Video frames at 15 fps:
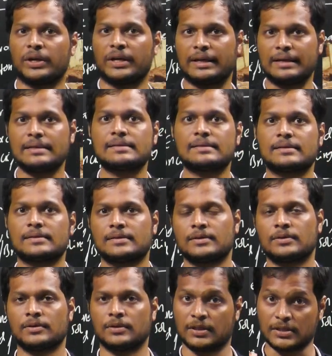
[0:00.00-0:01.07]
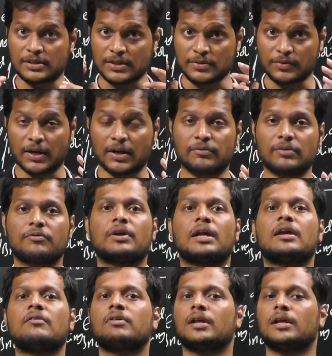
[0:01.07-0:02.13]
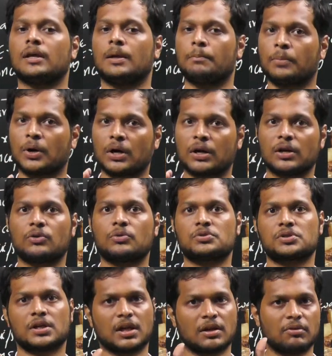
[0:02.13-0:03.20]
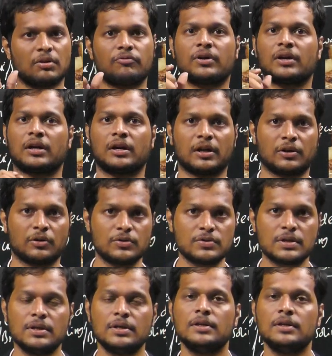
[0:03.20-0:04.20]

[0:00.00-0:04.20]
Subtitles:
is, this is one of the very important question even for interviews.